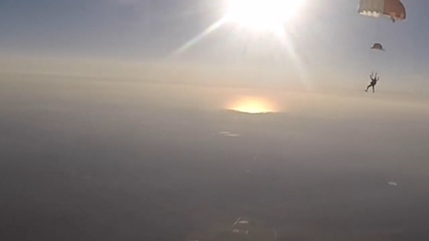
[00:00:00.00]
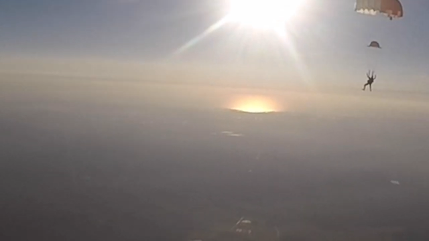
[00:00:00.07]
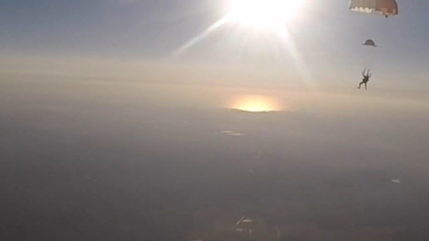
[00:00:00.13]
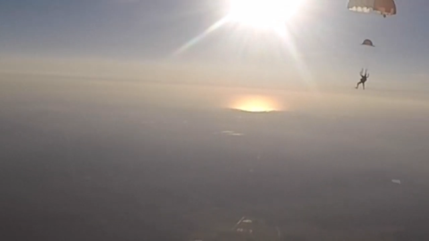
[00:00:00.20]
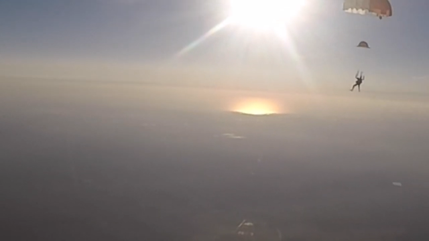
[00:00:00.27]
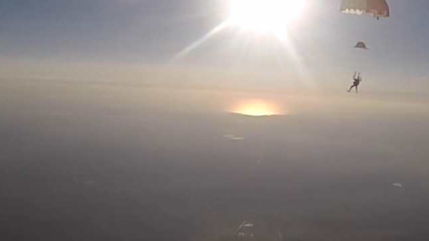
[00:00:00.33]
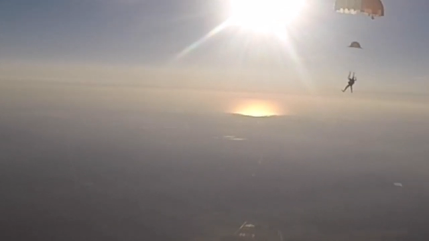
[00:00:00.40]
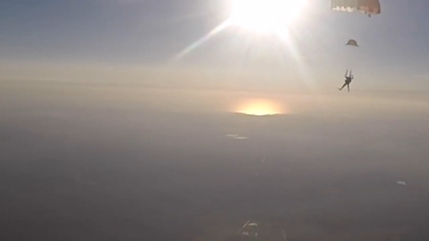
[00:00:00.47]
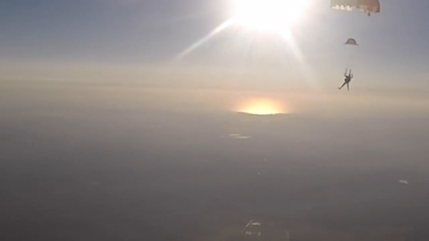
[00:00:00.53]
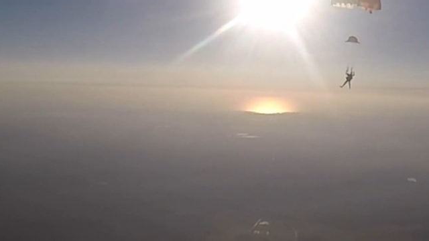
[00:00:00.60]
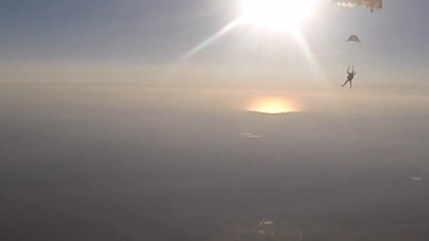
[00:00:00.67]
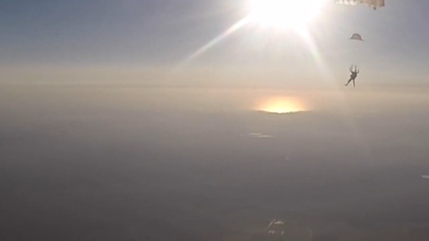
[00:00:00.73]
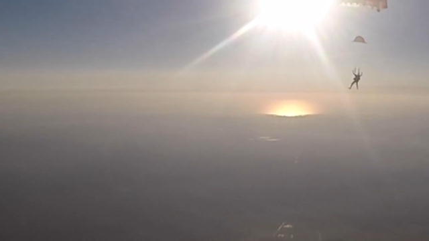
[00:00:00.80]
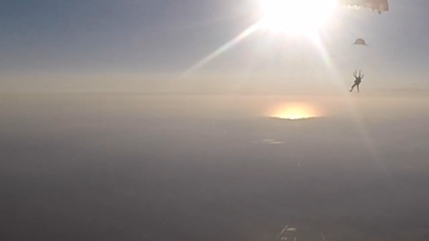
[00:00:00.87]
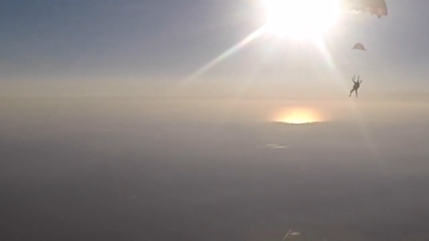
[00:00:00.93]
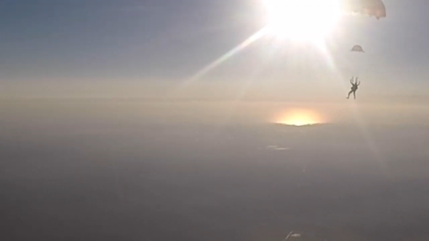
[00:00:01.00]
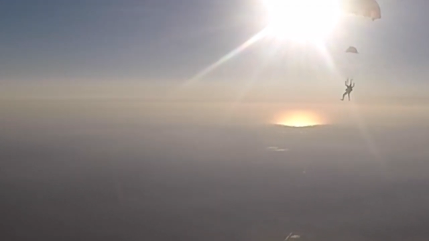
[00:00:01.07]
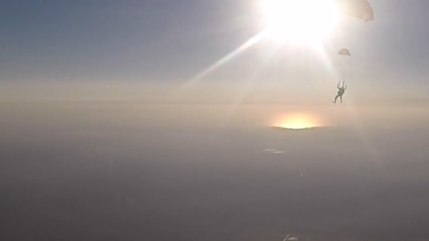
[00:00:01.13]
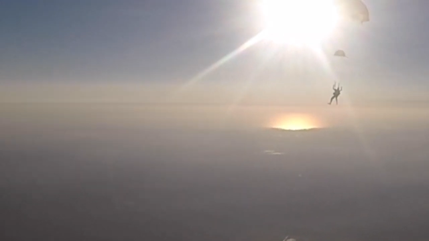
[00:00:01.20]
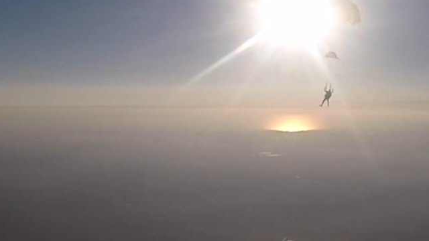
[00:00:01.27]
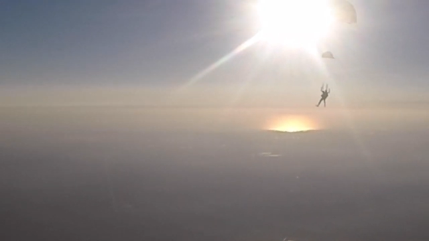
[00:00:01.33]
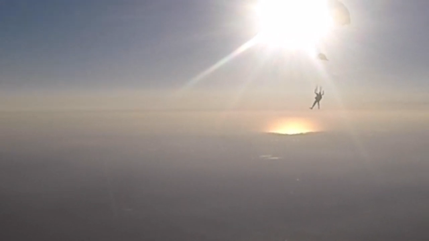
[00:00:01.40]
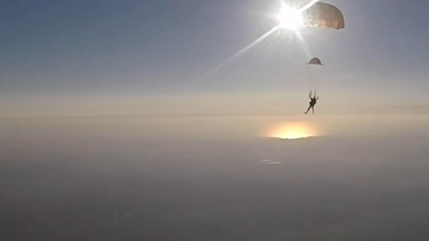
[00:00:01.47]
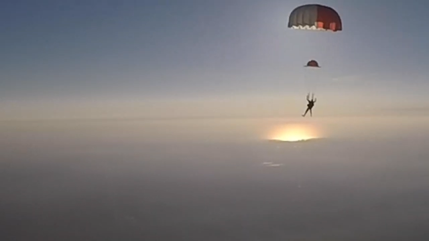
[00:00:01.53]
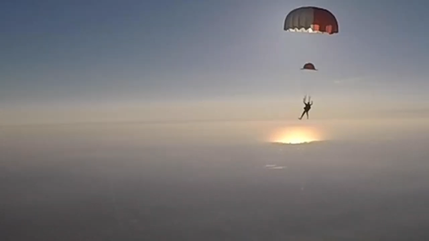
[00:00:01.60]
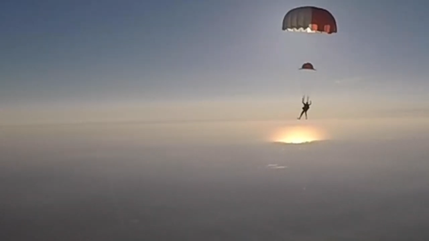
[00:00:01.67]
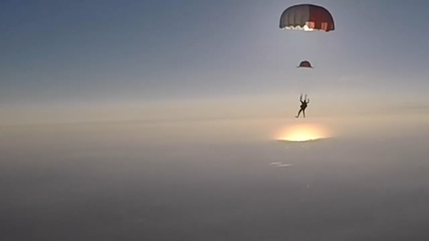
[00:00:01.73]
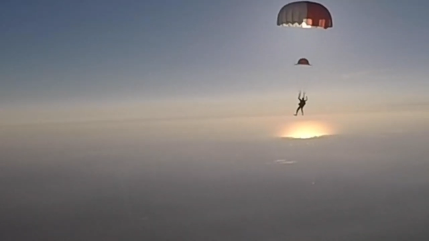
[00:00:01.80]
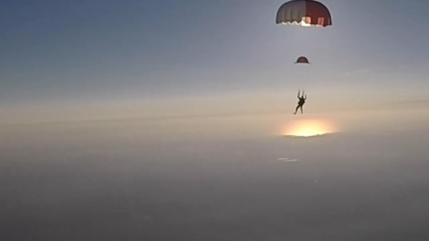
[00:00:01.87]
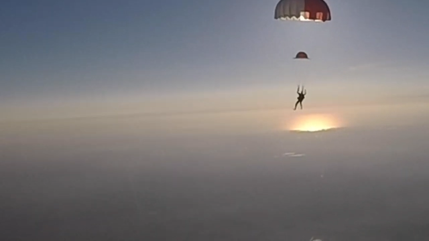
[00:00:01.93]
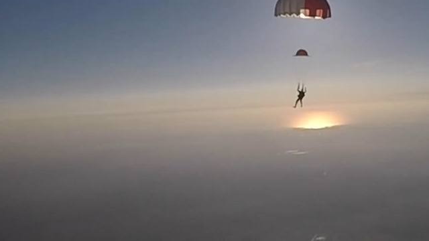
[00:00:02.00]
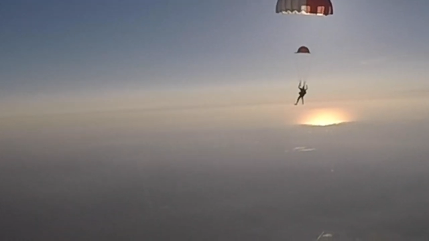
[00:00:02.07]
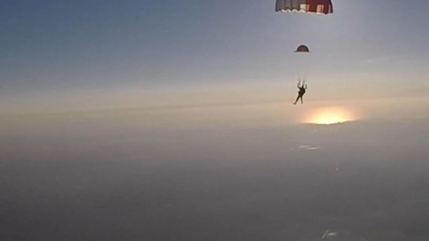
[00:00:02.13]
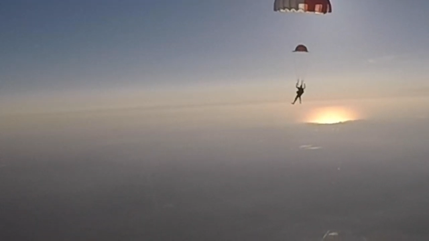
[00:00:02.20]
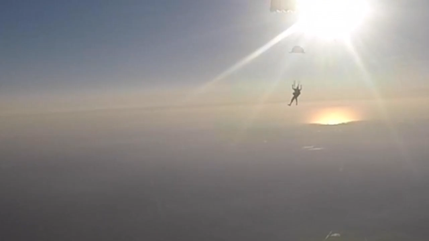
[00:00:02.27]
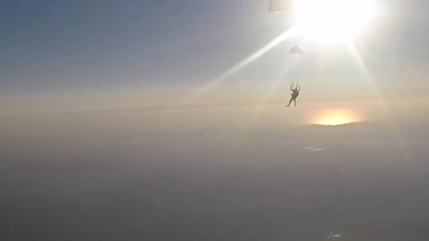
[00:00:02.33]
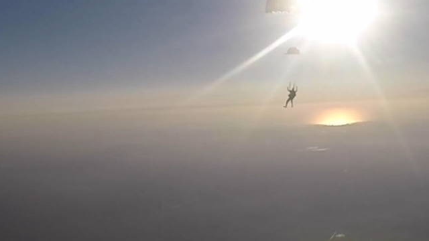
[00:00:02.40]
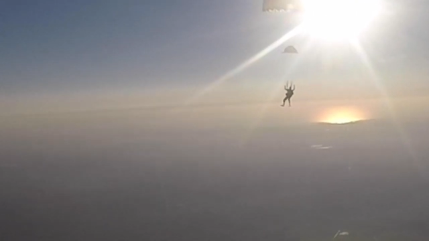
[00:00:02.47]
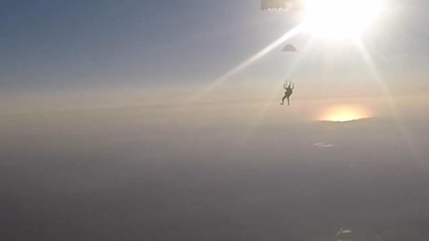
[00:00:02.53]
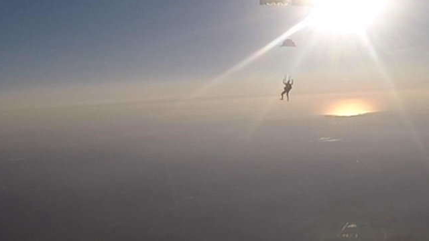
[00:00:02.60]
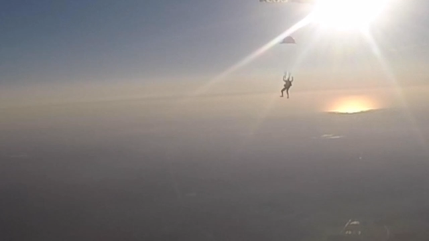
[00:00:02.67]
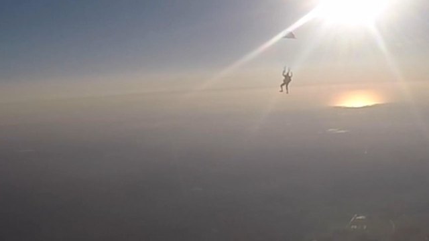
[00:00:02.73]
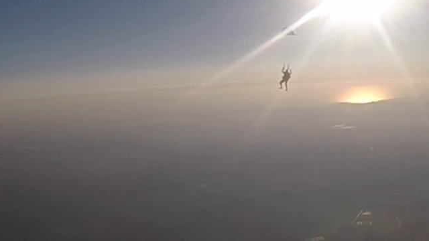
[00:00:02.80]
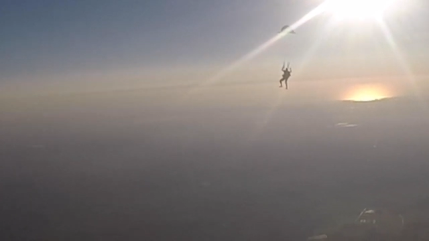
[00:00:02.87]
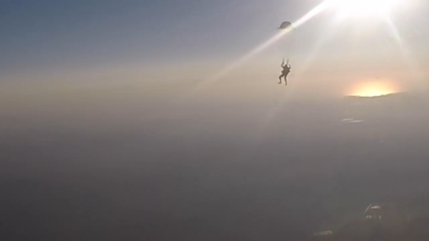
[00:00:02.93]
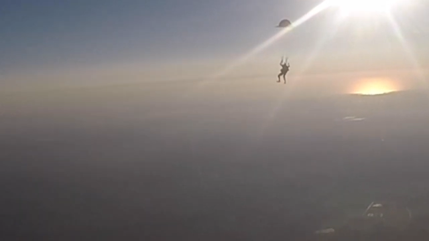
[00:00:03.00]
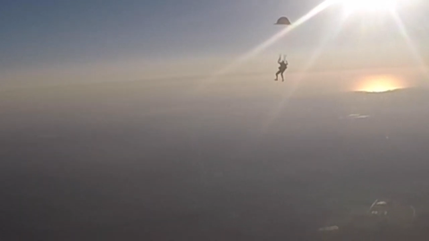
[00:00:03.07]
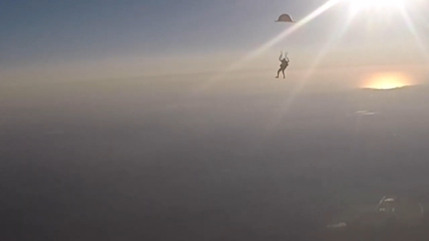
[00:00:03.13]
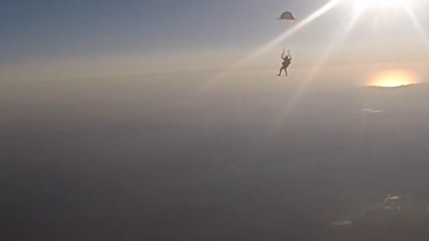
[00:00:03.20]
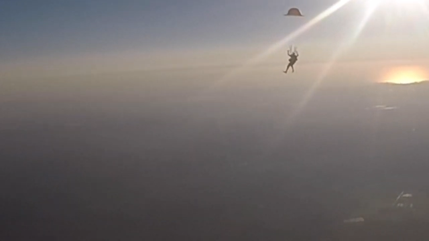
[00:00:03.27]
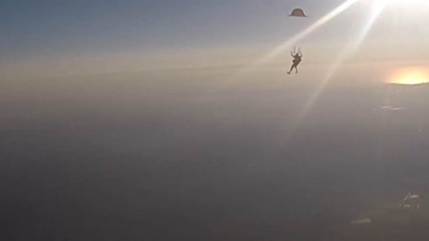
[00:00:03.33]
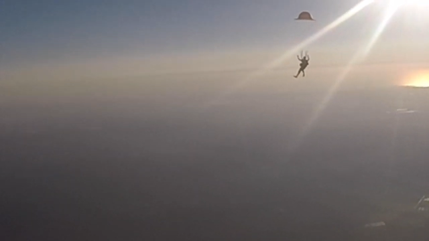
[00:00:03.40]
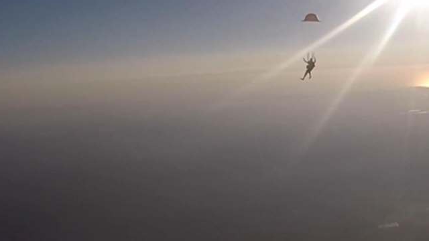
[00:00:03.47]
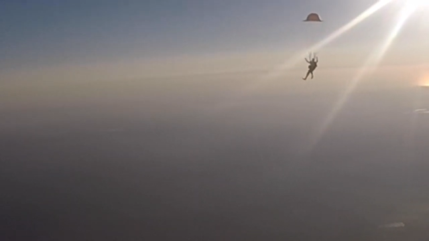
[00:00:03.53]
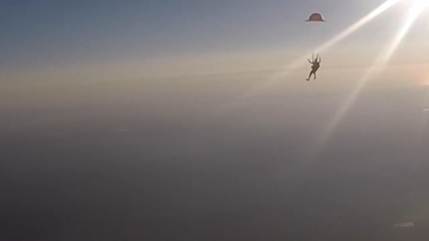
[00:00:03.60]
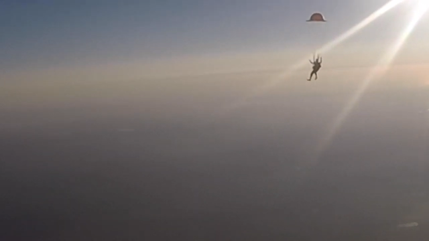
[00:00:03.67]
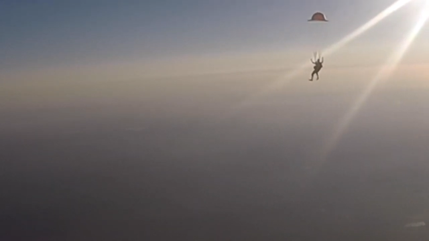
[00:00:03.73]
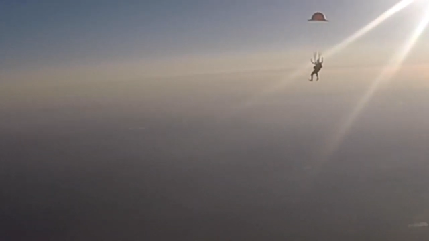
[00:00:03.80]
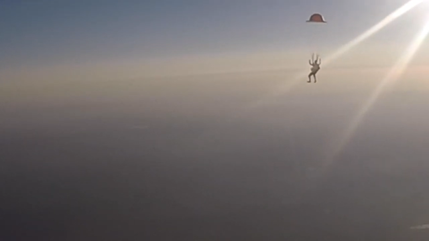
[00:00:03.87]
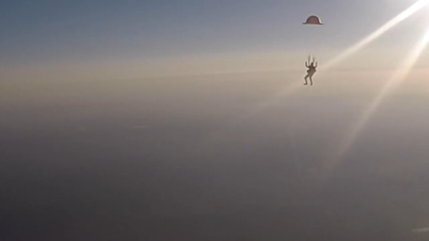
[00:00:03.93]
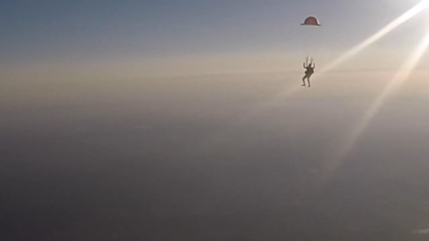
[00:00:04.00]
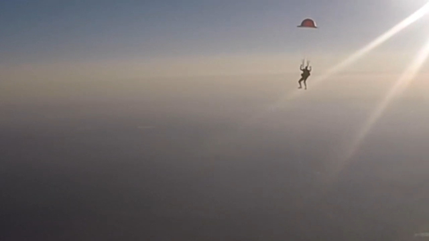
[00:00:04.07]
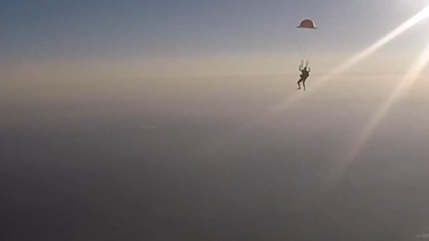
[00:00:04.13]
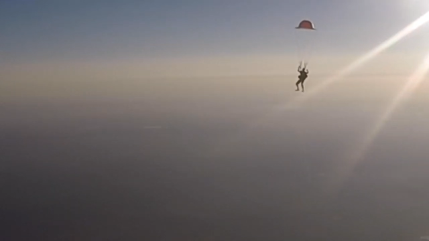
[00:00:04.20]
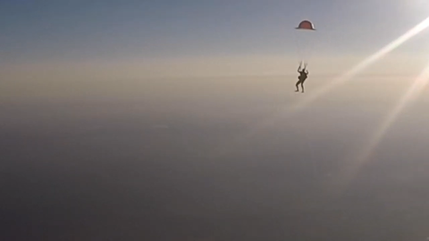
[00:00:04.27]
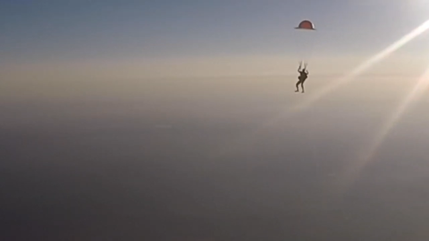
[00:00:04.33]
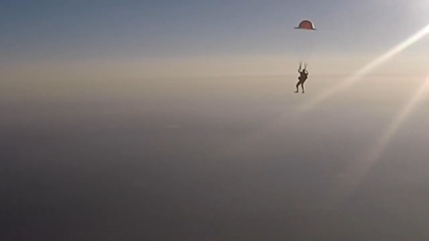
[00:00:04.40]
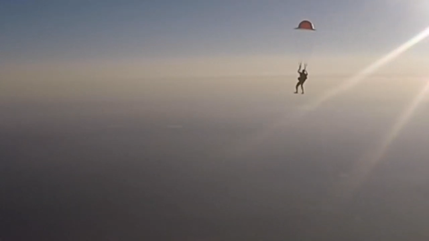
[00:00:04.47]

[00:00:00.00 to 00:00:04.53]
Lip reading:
[unreadable: no face in view]